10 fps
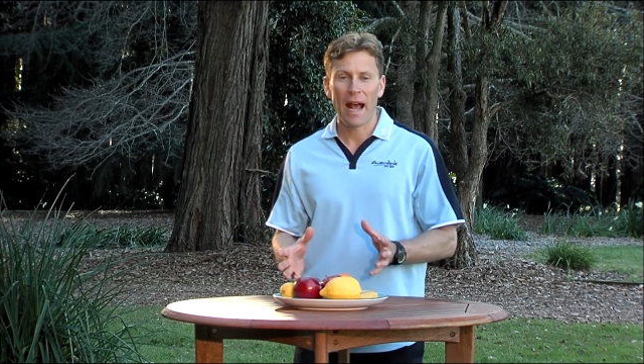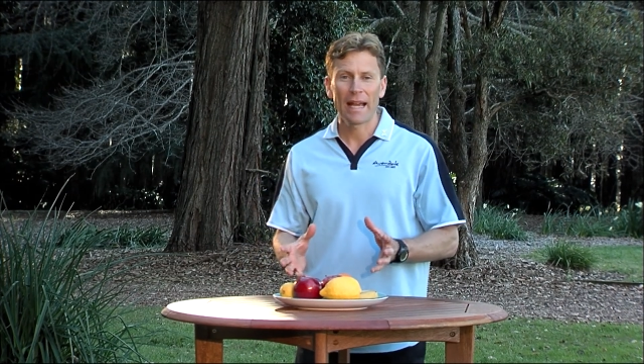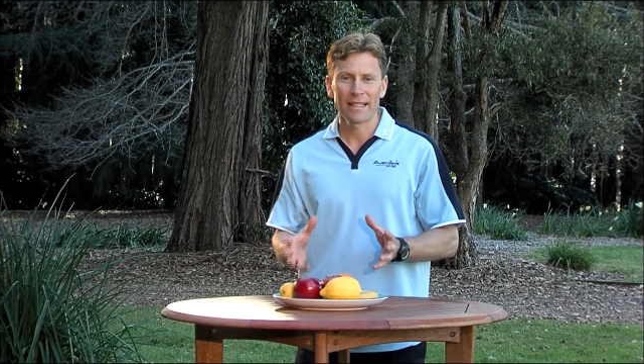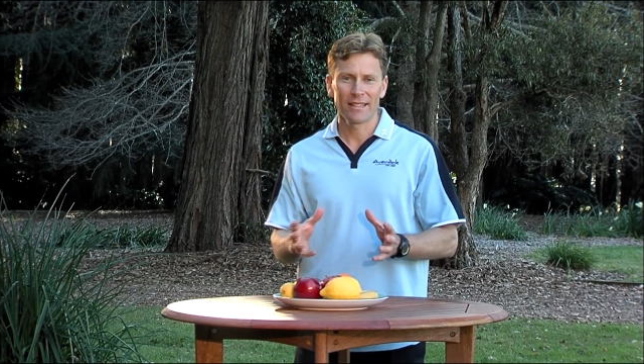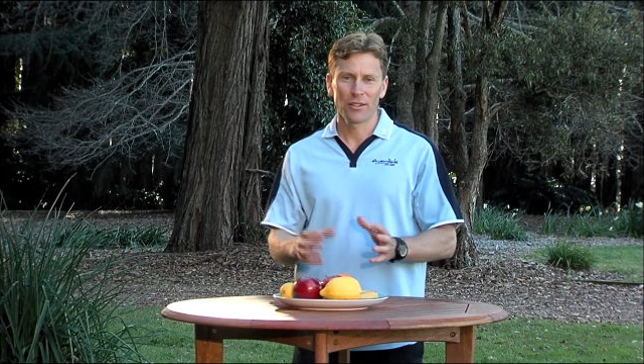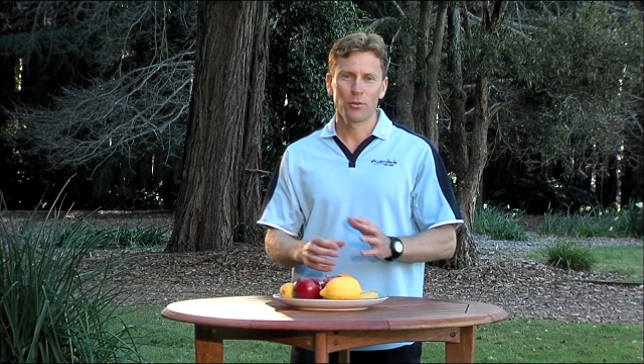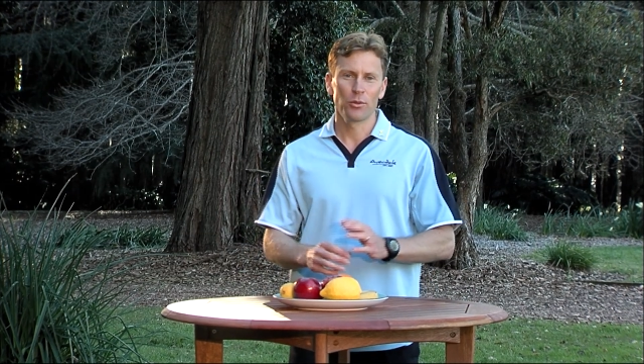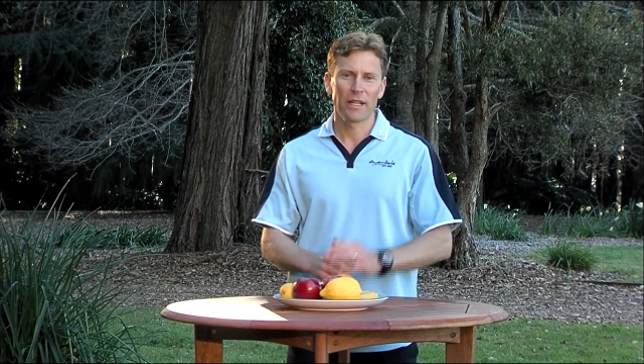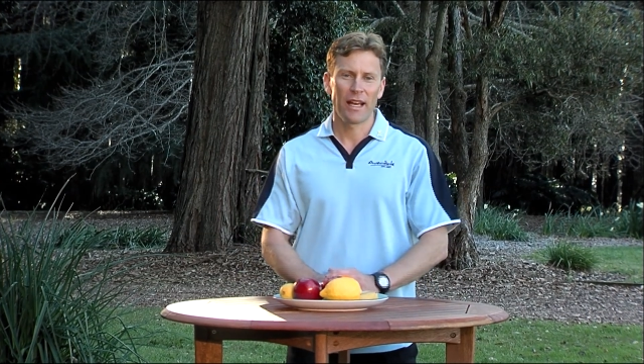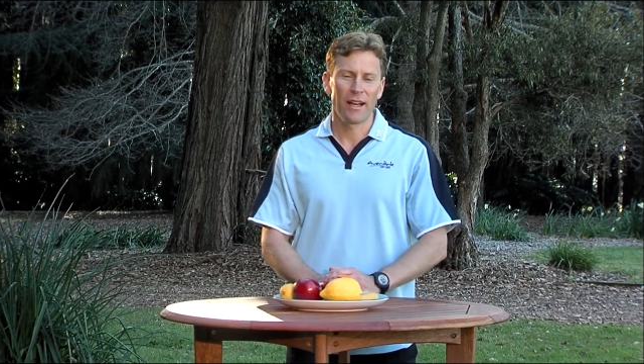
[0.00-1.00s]

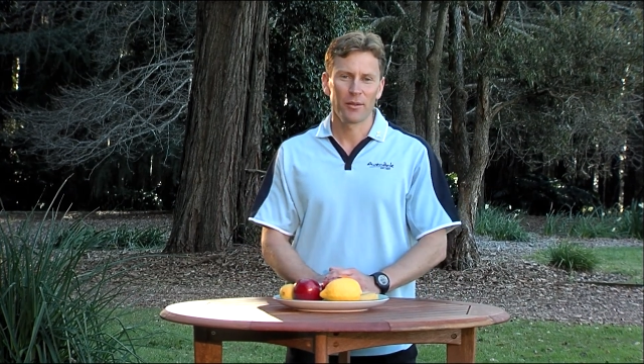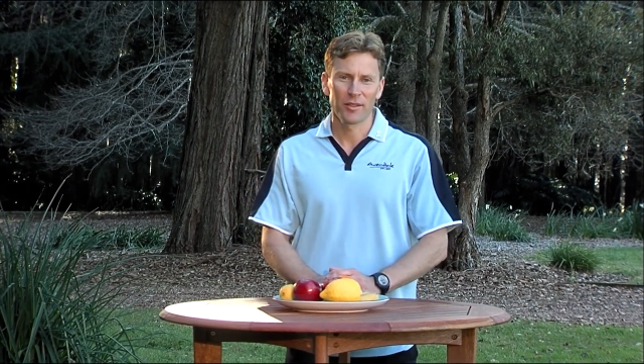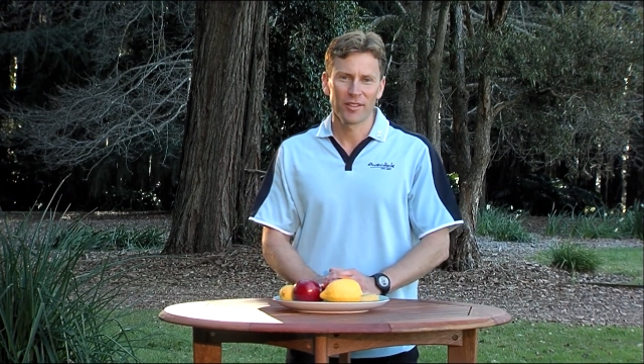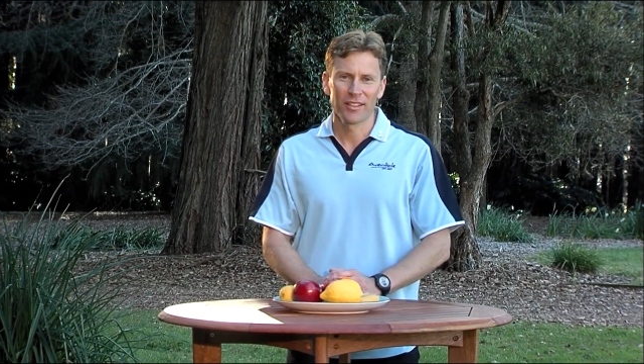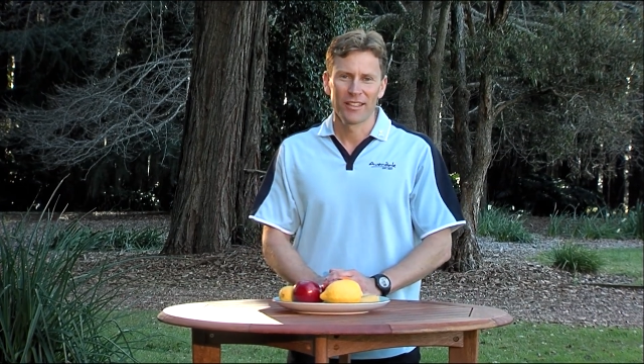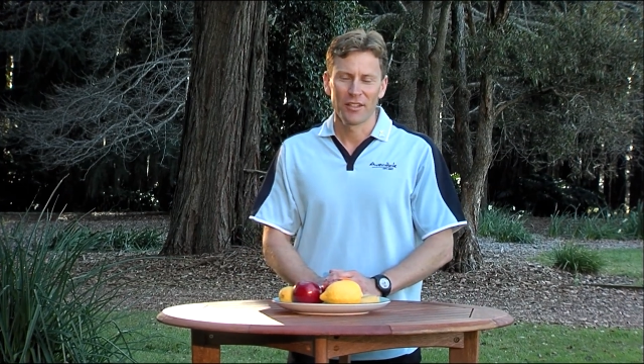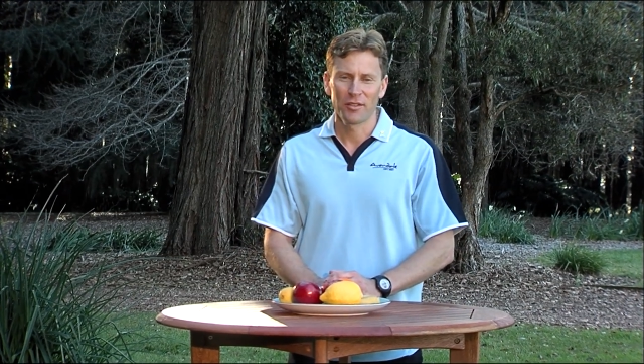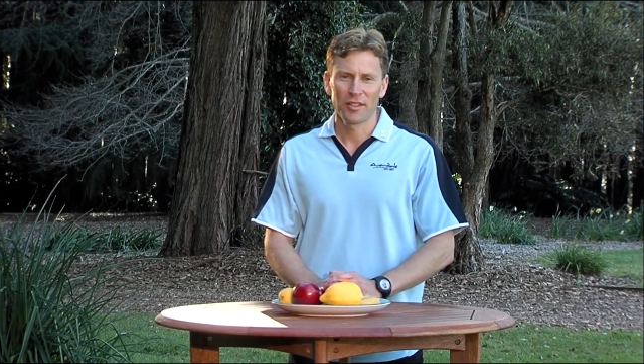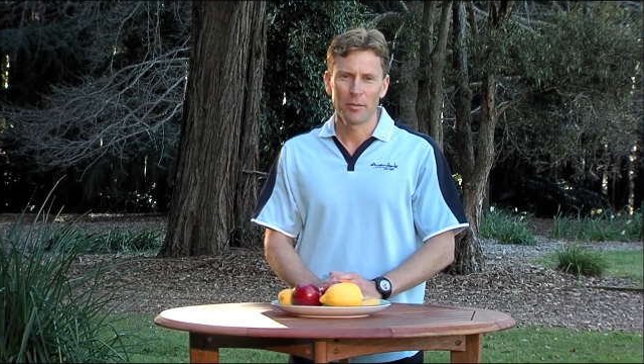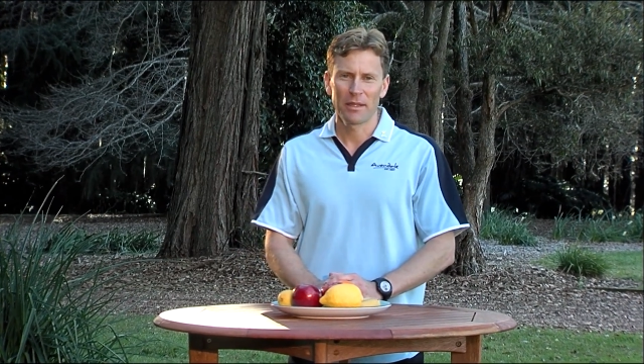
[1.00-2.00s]
8.25 hours of
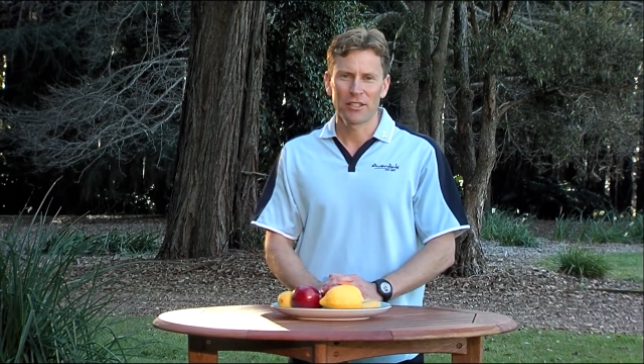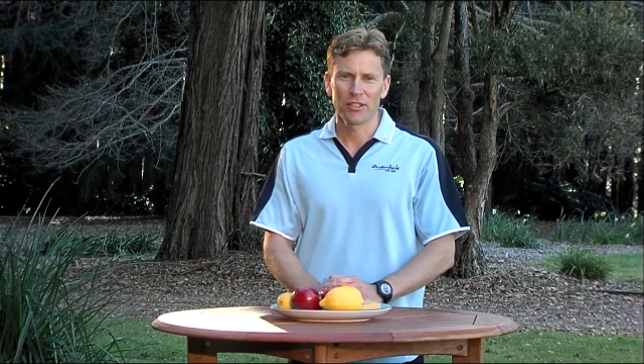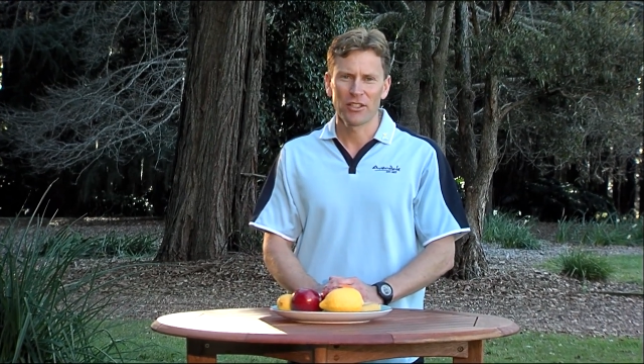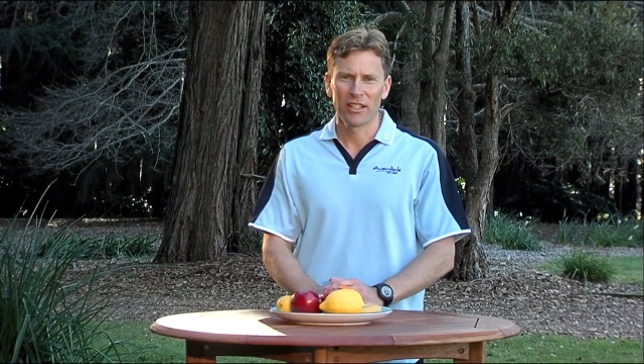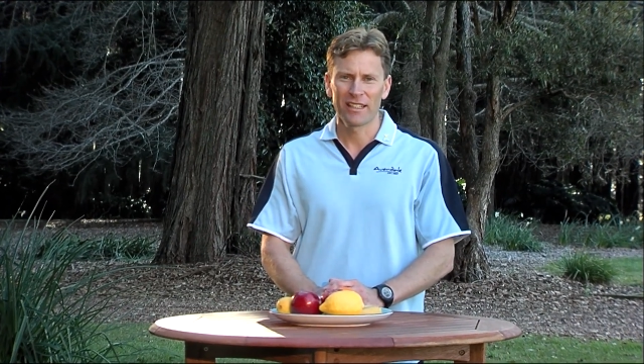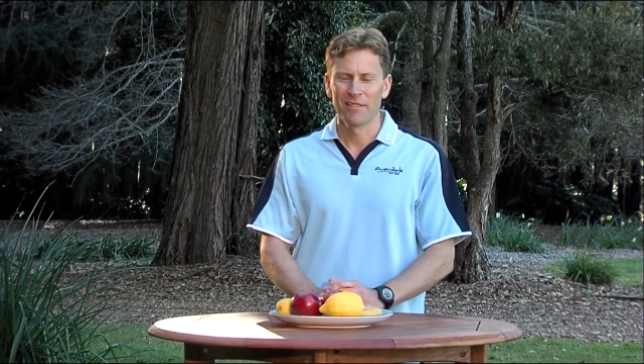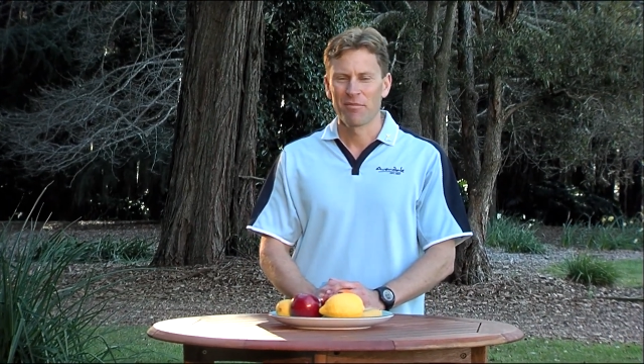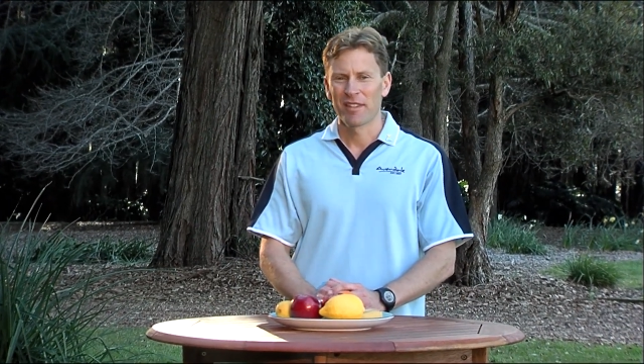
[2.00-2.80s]
sleep each night,